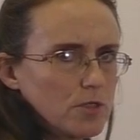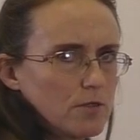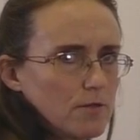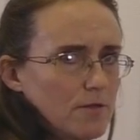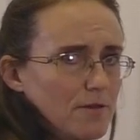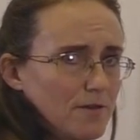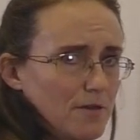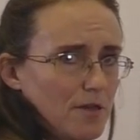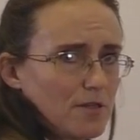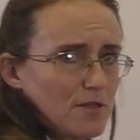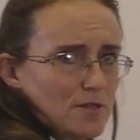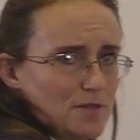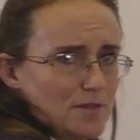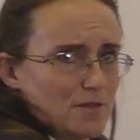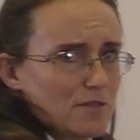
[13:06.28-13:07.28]
at all the
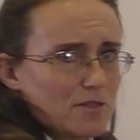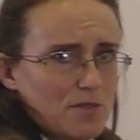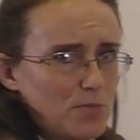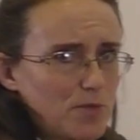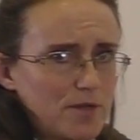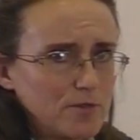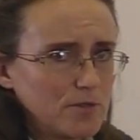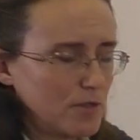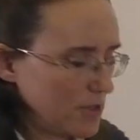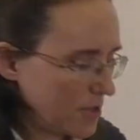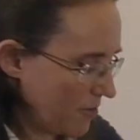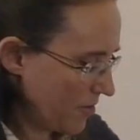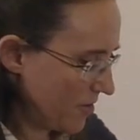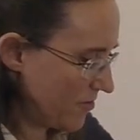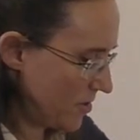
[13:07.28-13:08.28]
doors, but
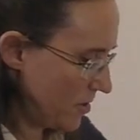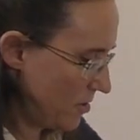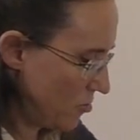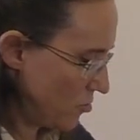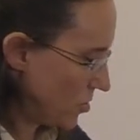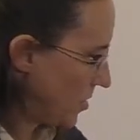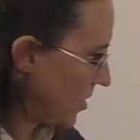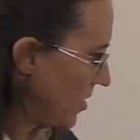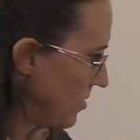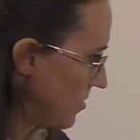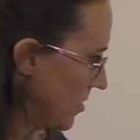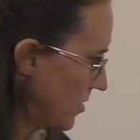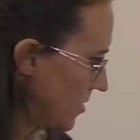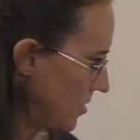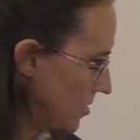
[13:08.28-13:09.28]
telecom does not
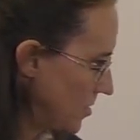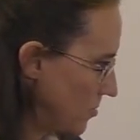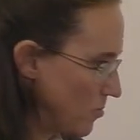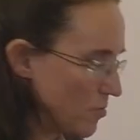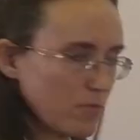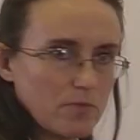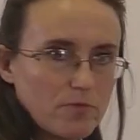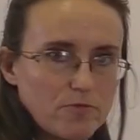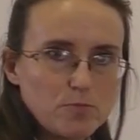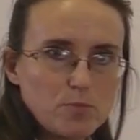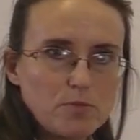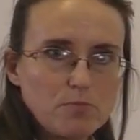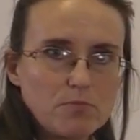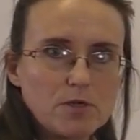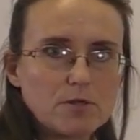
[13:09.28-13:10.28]
respond. I'm speaking
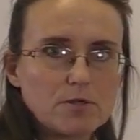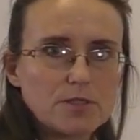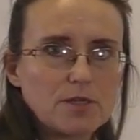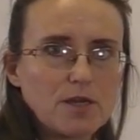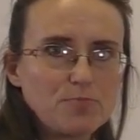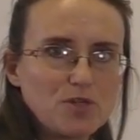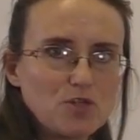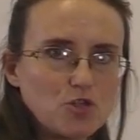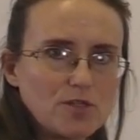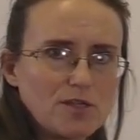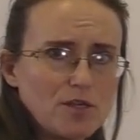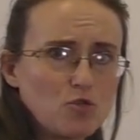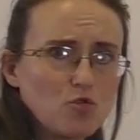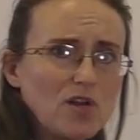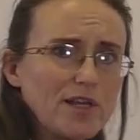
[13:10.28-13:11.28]
about me just now.
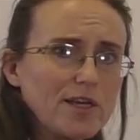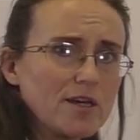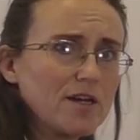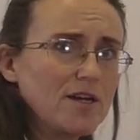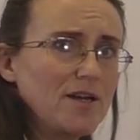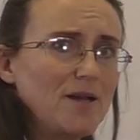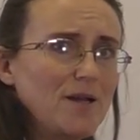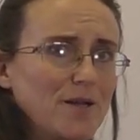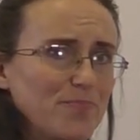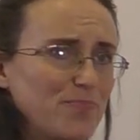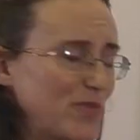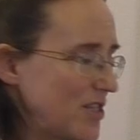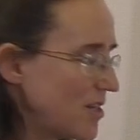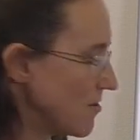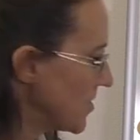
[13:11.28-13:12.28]
And, for
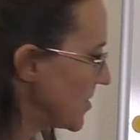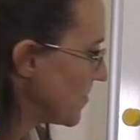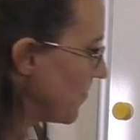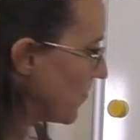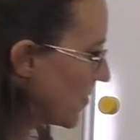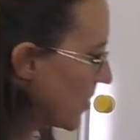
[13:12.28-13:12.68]
example,